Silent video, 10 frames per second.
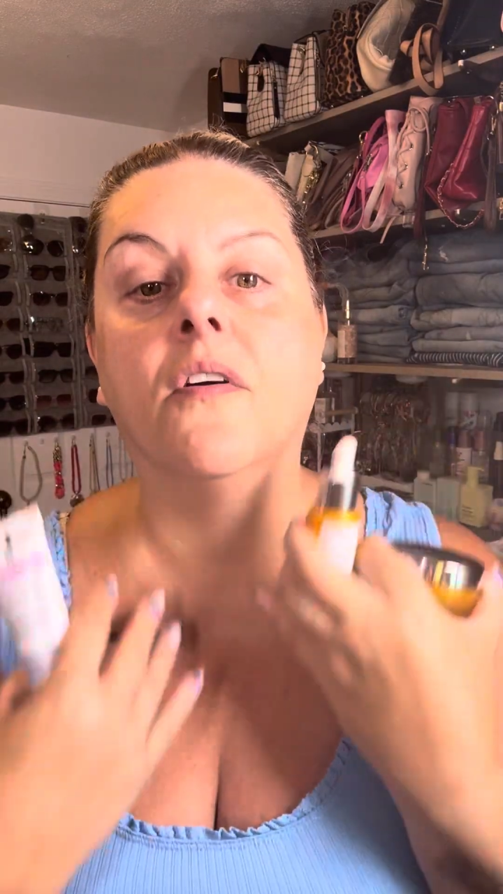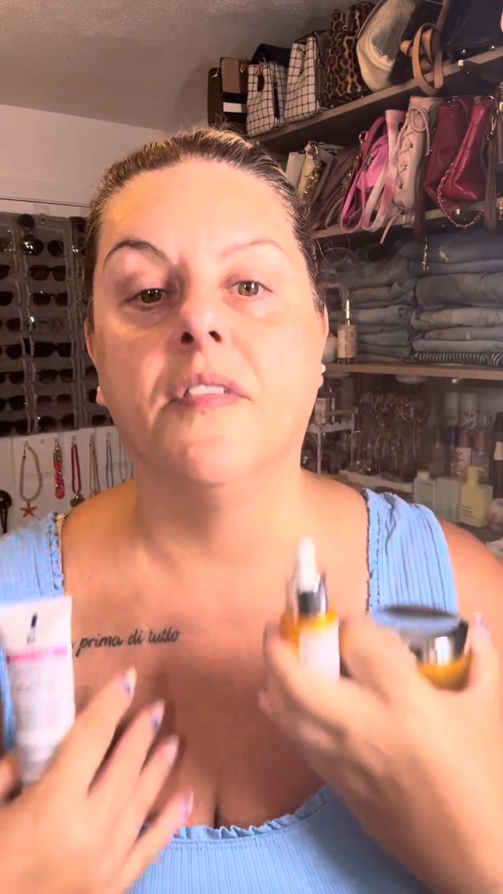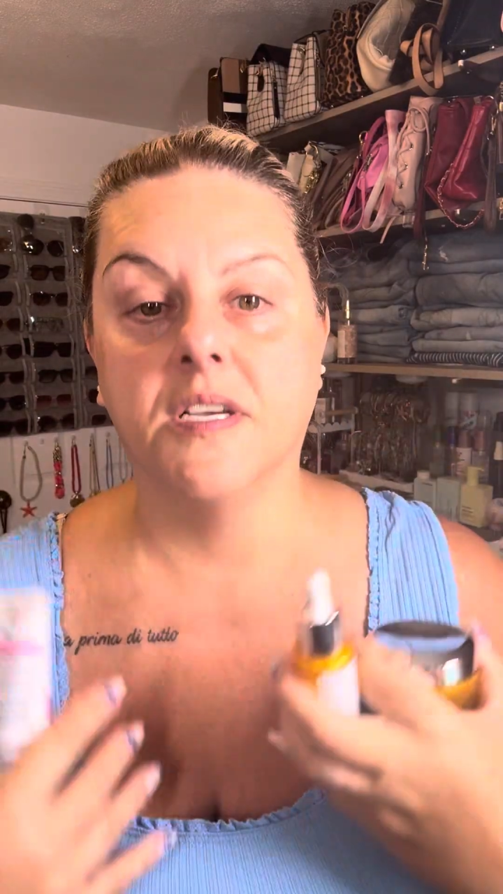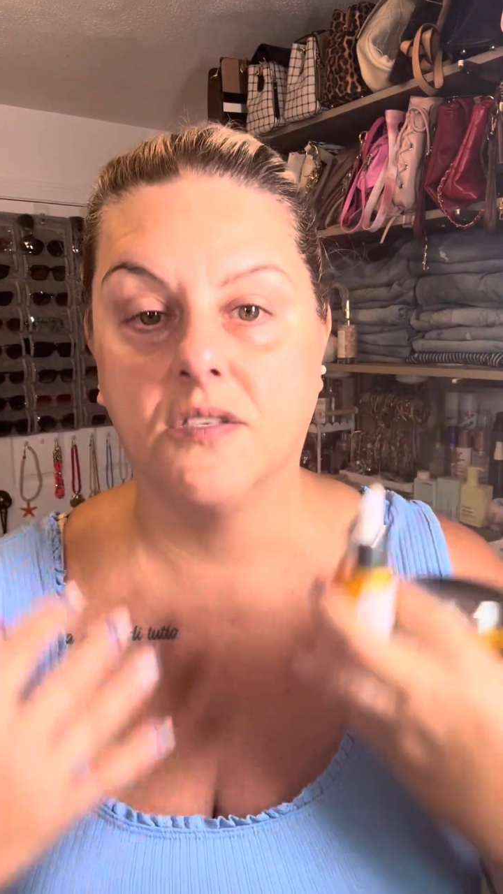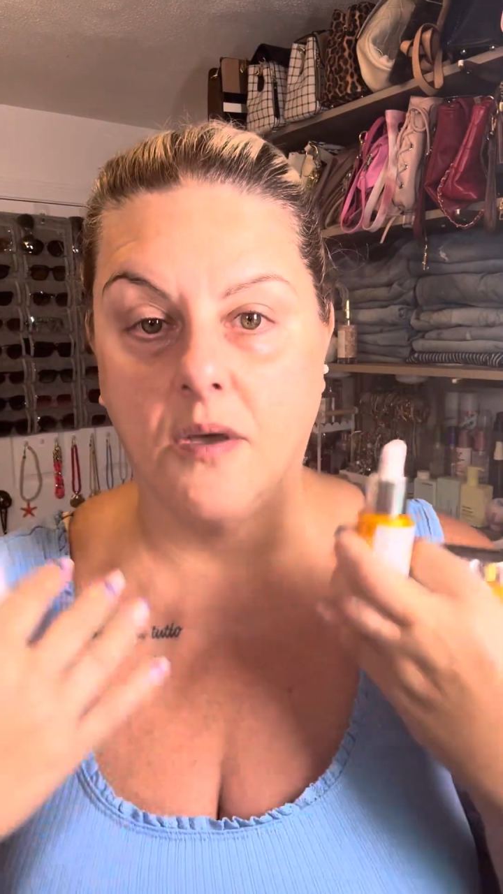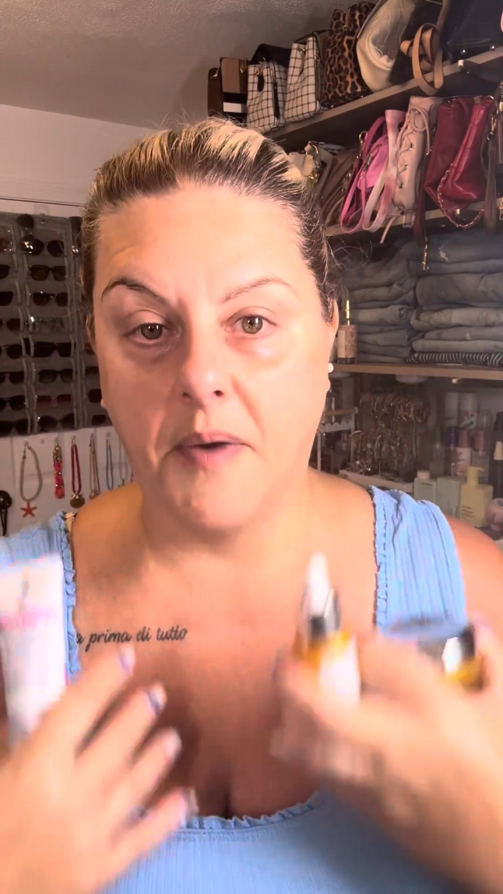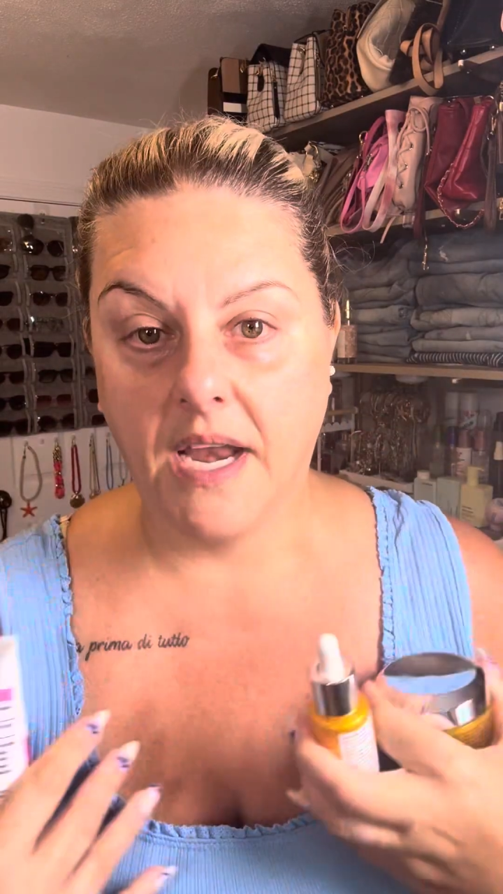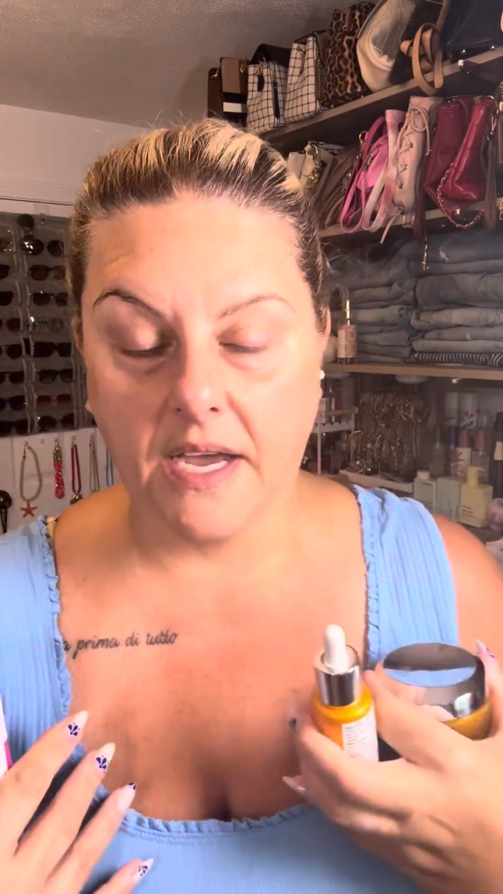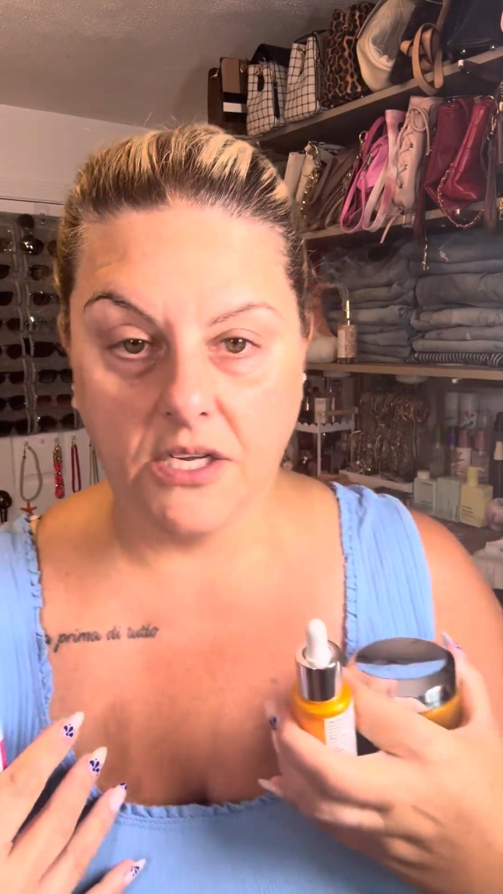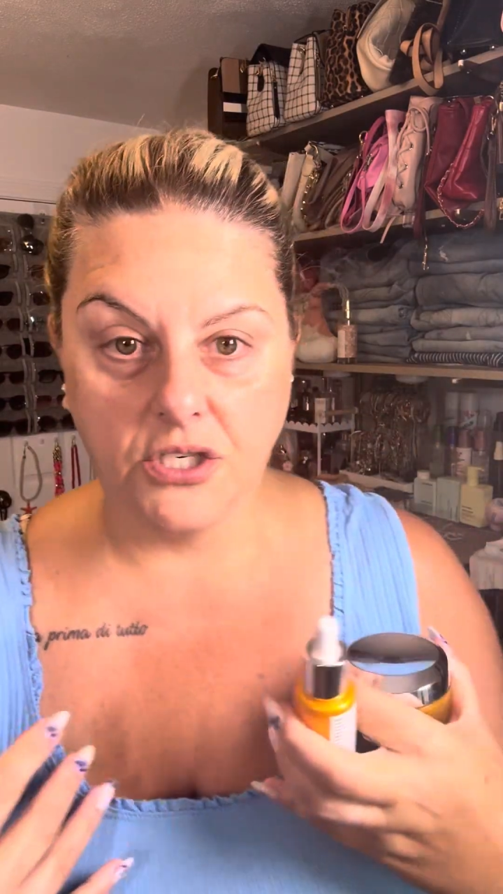of this on my
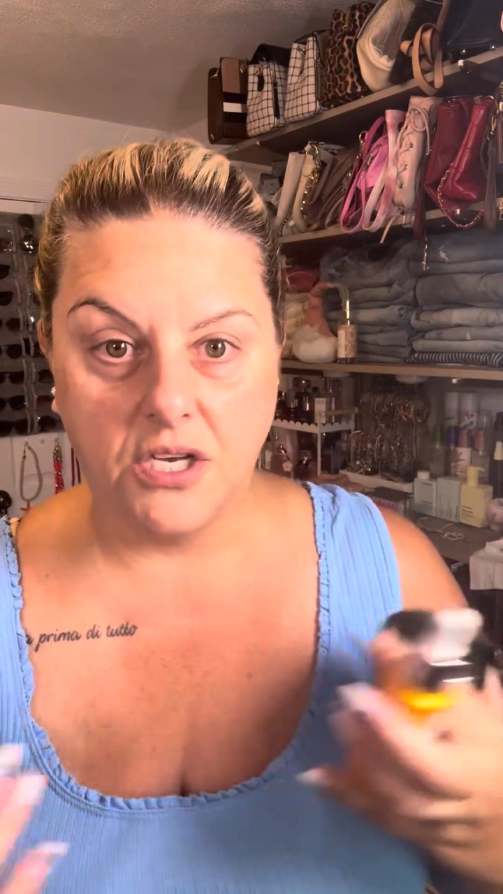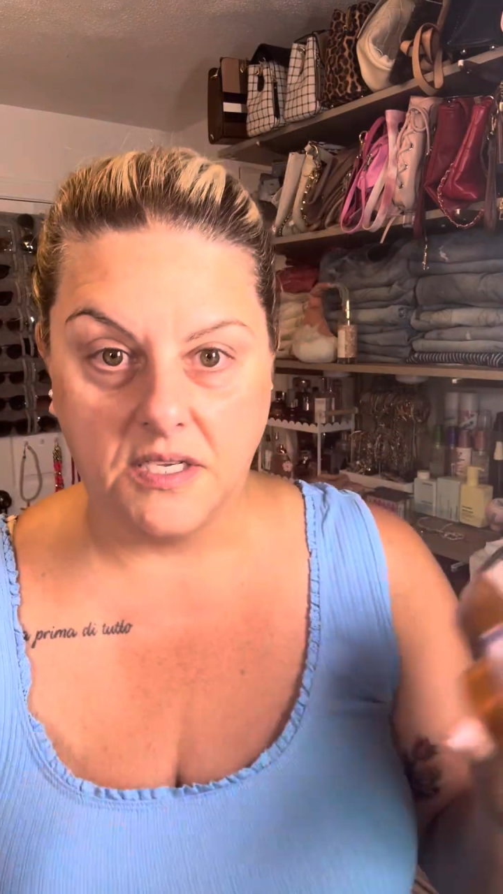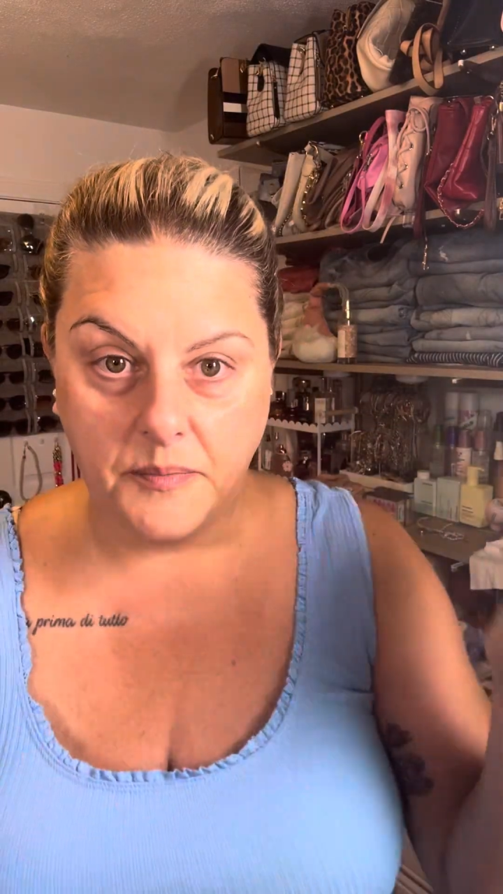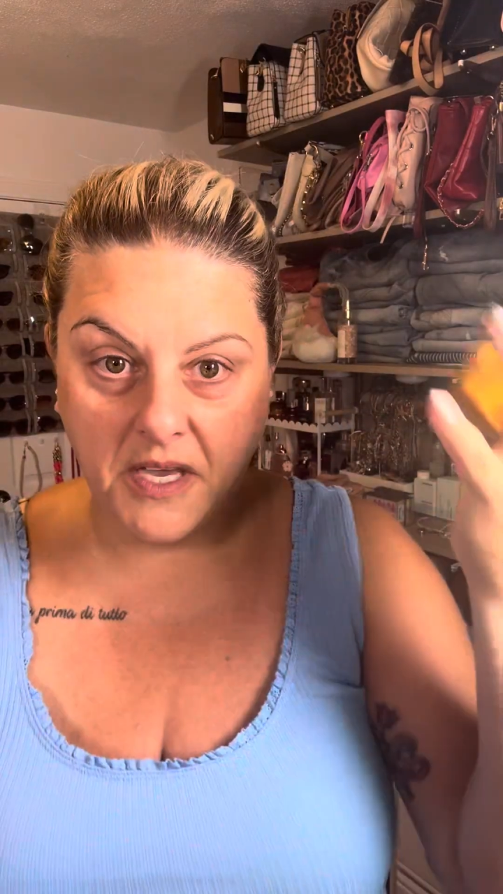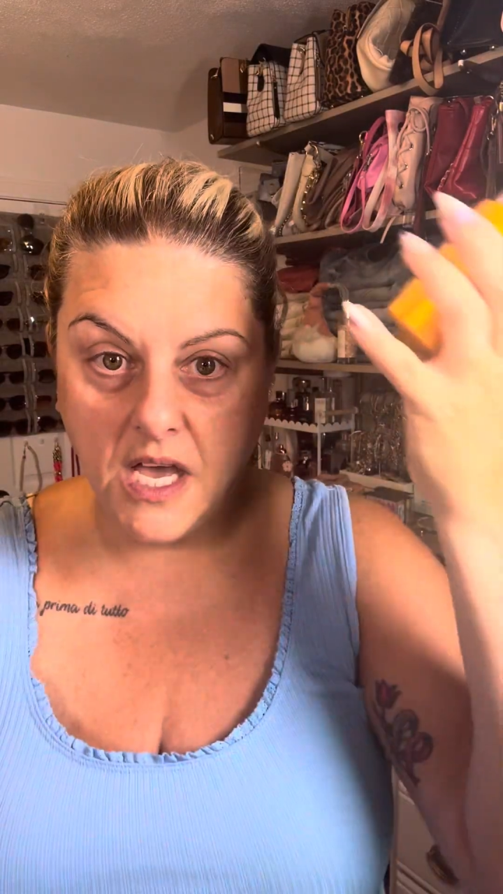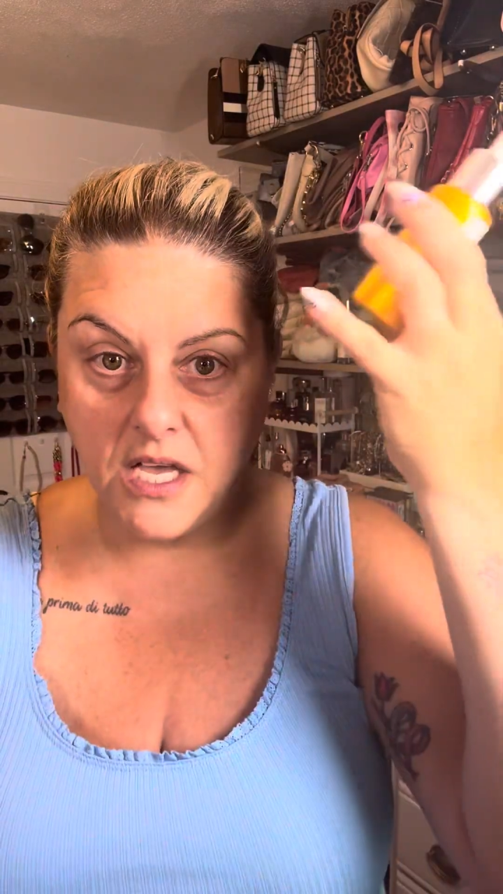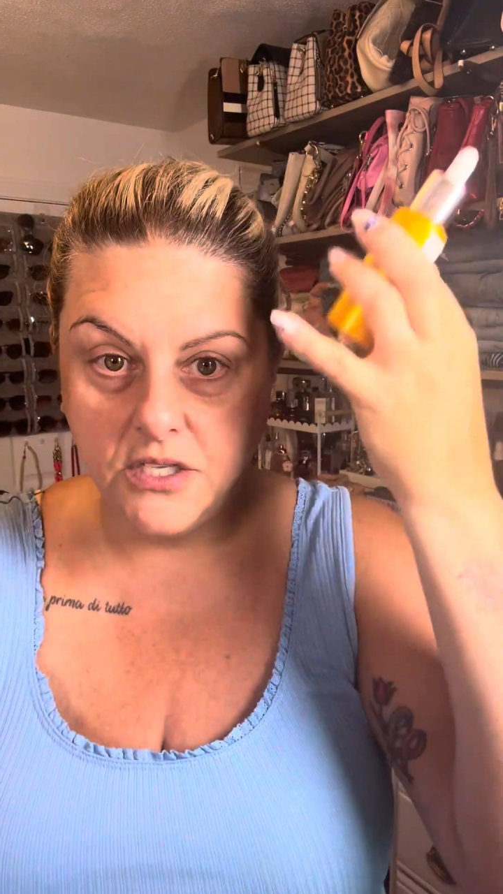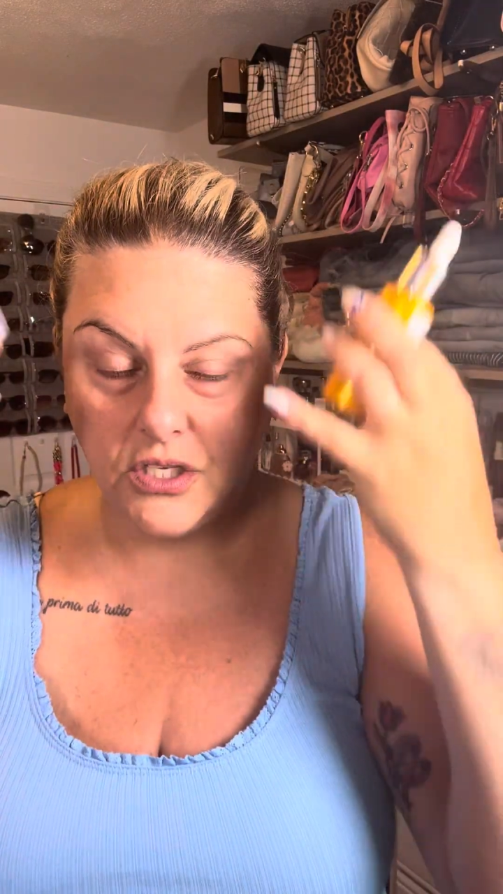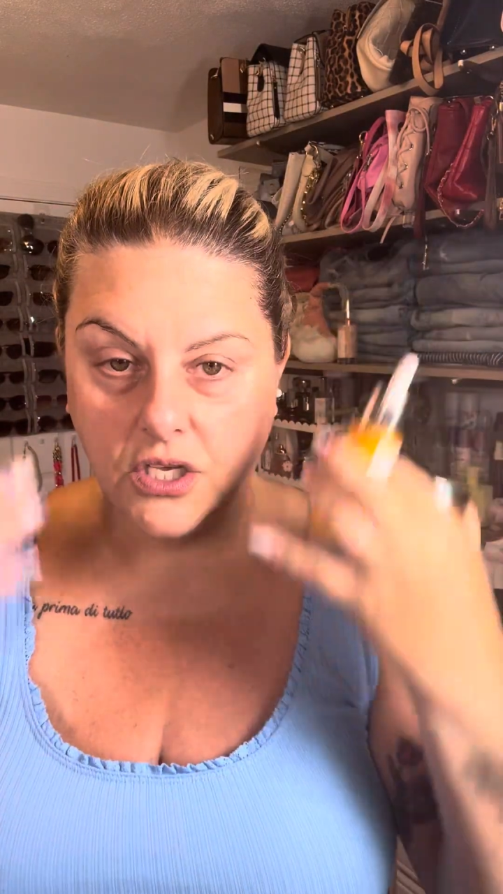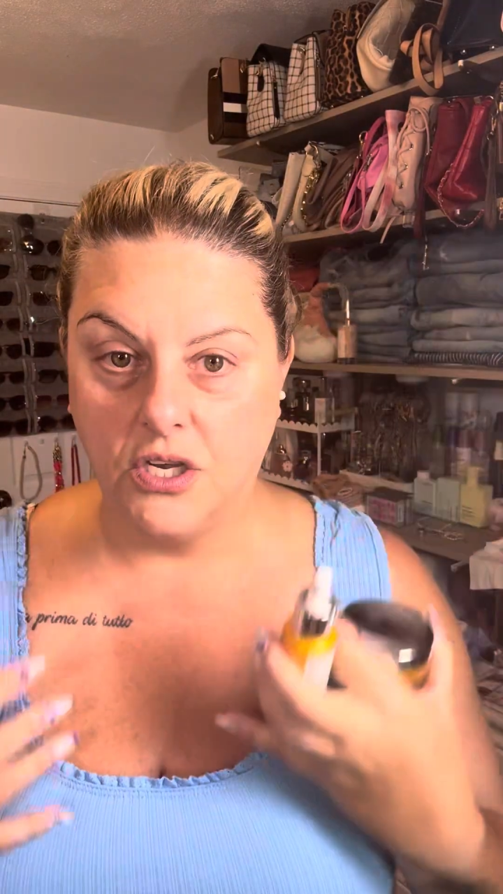neck and chest because